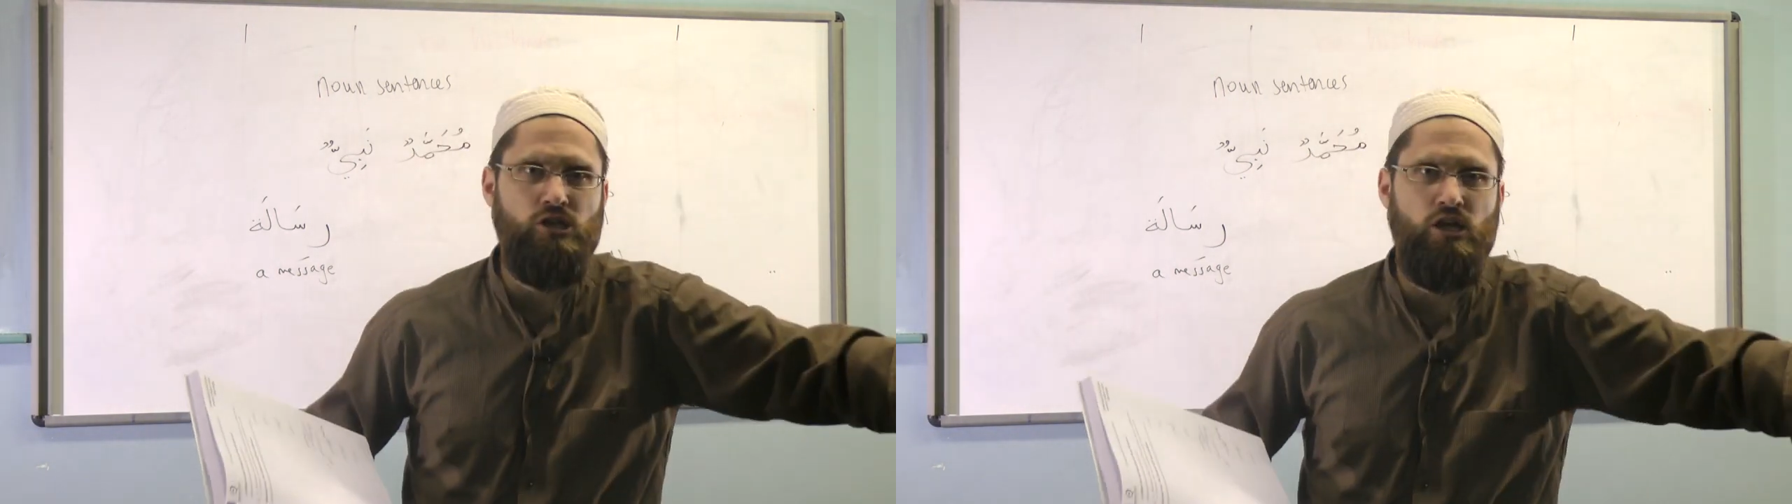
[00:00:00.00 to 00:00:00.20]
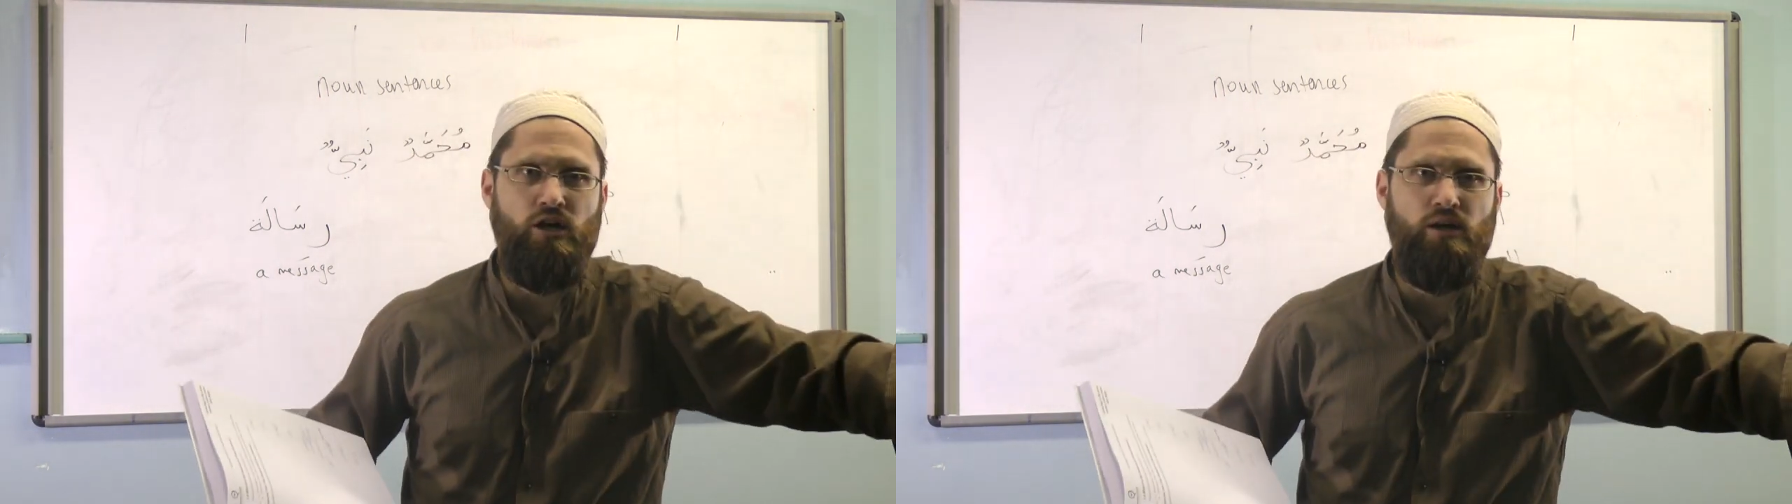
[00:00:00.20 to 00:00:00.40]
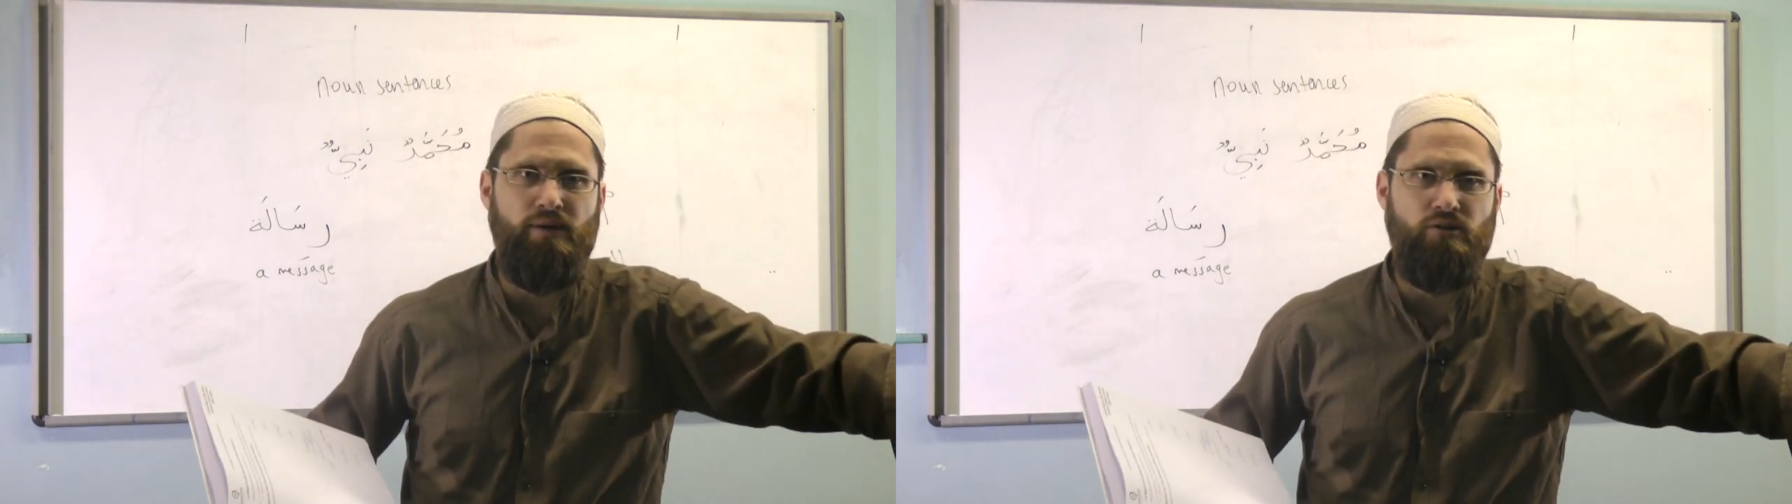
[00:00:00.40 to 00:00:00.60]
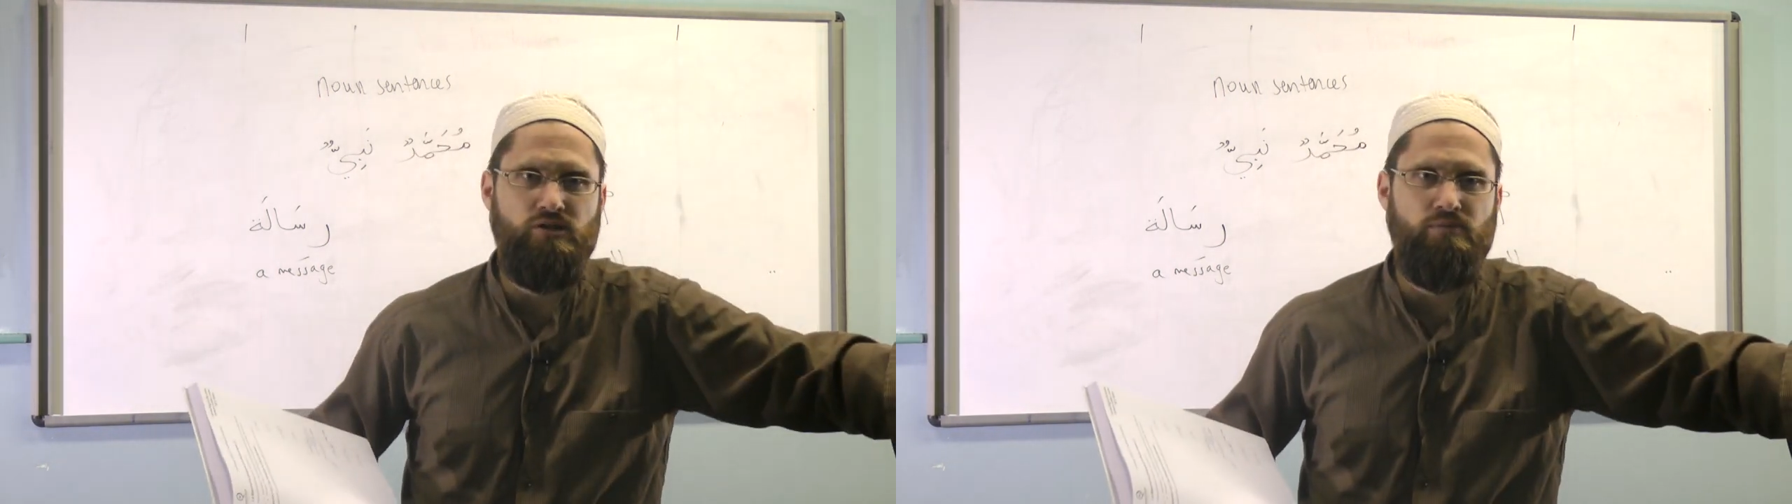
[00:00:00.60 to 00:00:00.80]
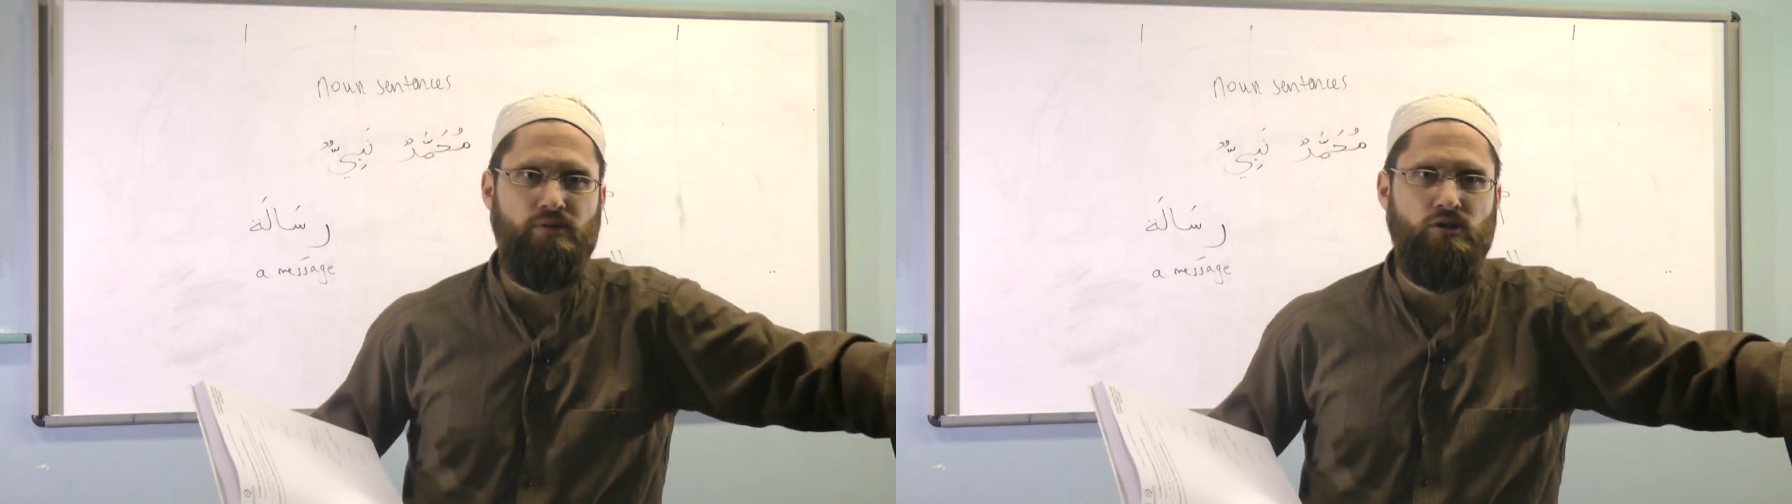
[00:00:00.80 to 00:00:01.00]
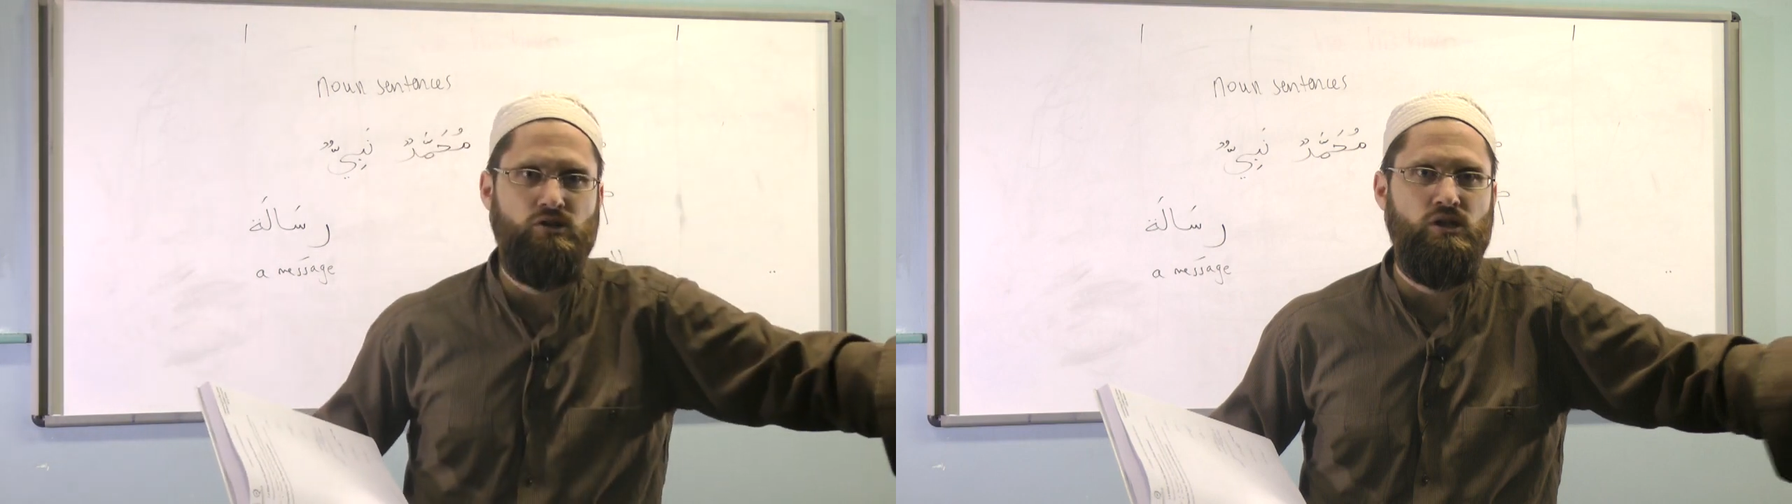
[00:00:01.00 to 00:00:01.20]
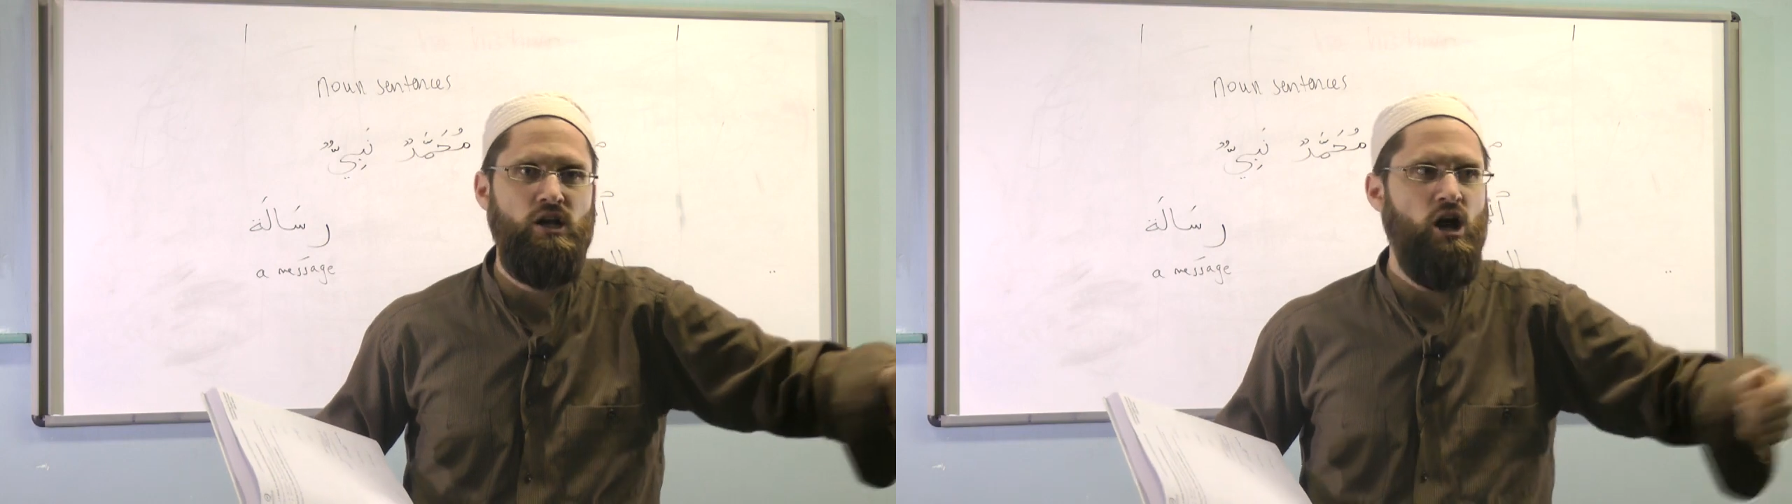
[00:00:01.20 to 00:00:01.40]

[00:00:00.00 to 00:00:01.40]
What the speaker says: to learn about it, because,